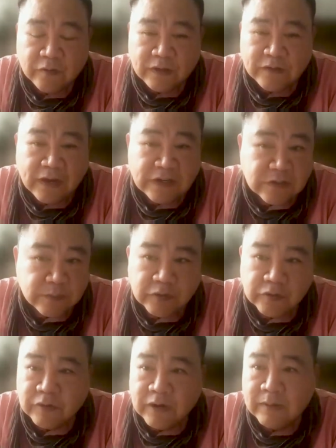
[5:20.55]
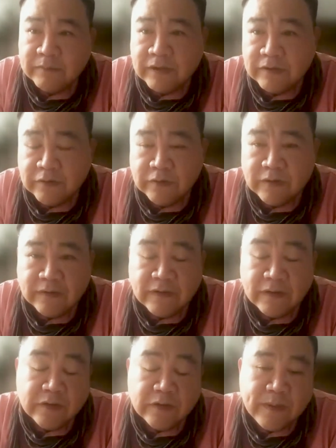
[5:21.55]
They change the programs, they do this,
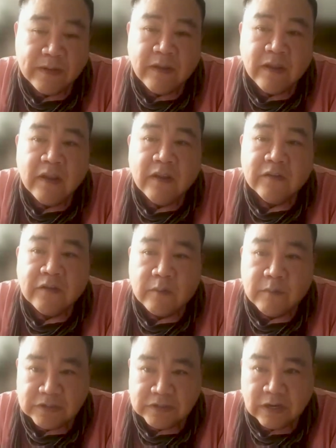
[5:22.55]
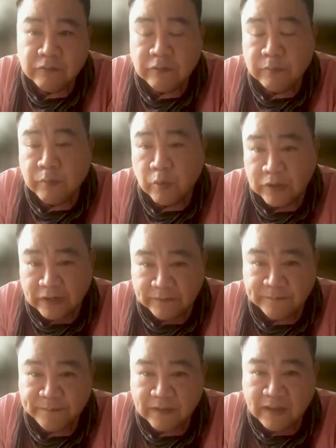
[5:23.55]
and you spend so much time reporting
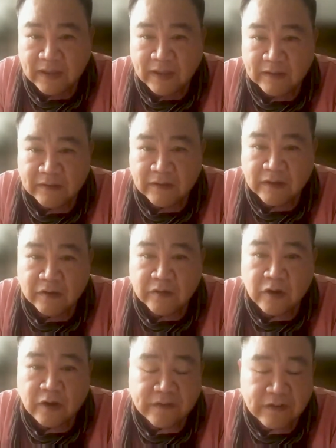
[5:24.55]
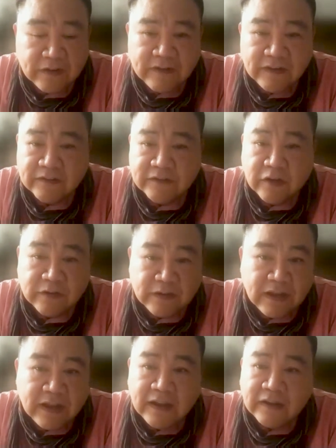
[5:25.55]
and crossing the T's, dot the
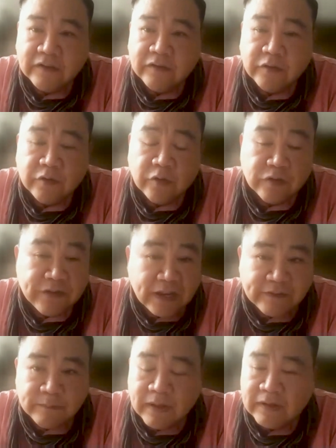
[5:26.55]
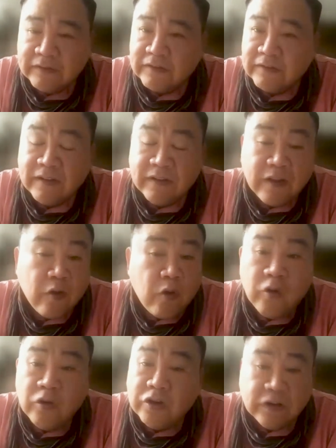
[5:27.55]
I, doing all checks and balances, and they're
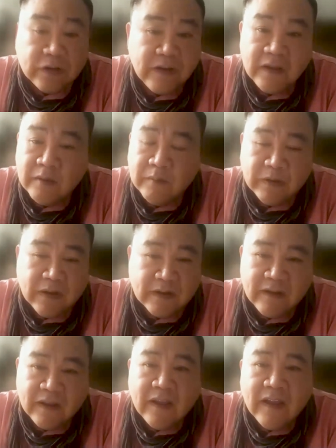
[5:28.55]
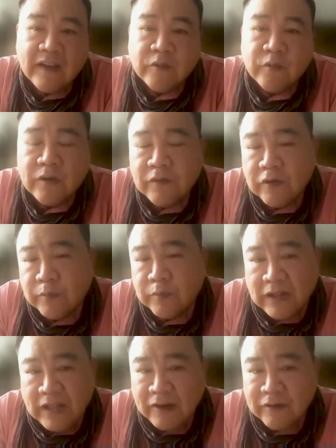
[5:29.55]
all good because it's one of those
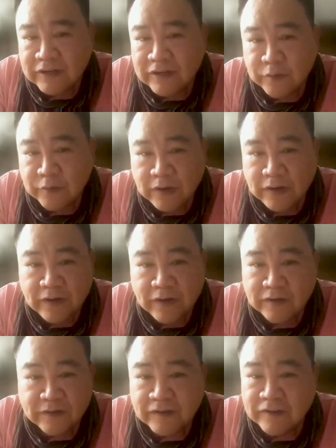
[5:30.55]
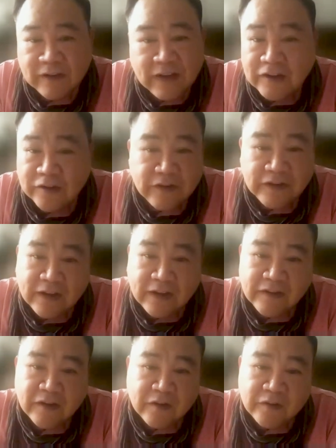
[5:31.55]
polarity where, you know, this is an energy that,
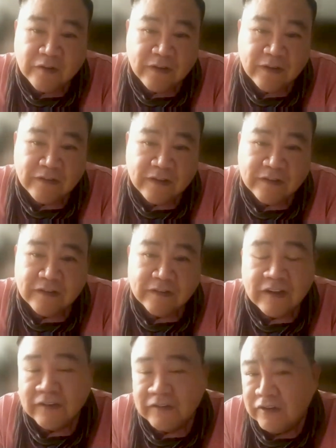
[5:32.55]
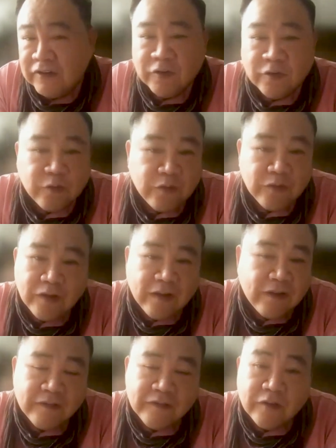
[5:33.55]
you know, is just continue.
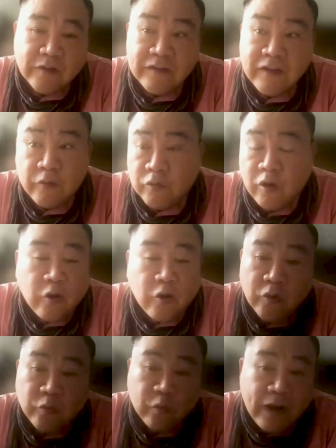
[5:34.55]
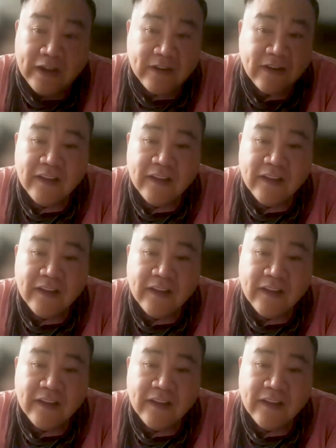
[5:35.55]
So it's not wrong or right.